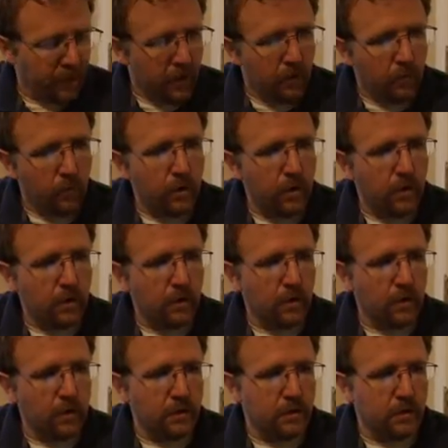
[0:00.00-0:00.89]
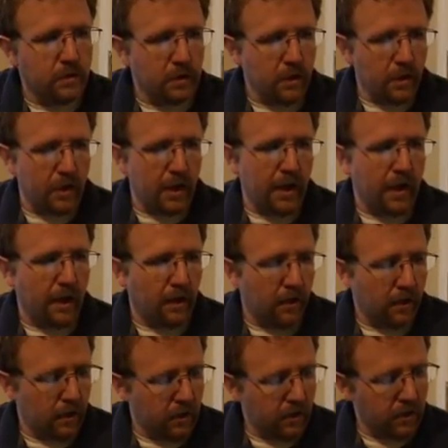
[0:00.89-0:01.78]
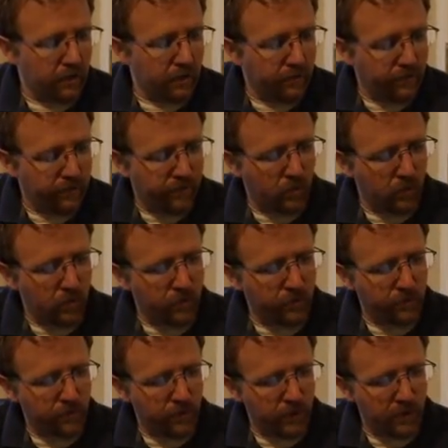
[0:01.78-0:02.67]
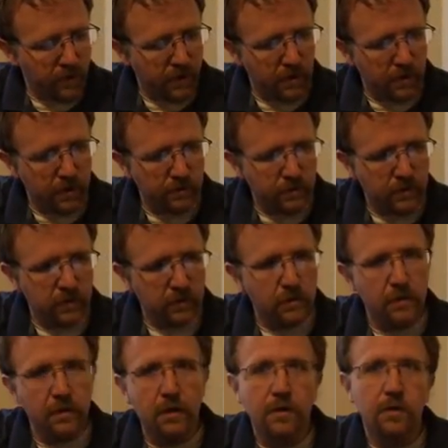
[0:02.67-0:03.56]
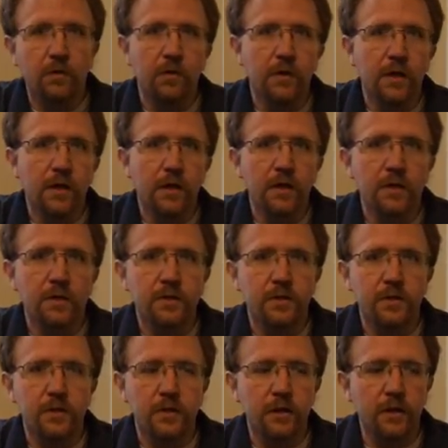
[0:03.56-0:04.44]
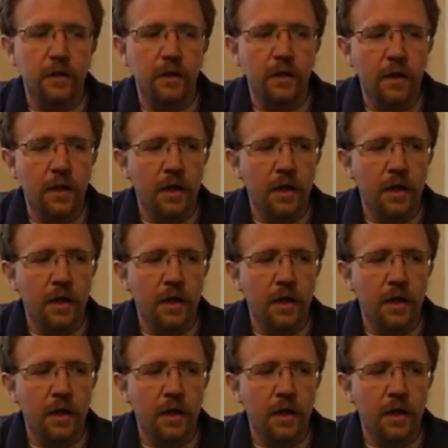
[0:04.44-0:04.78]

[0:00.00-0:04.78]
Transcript: we are going to start out on the 4th fret of the low E string,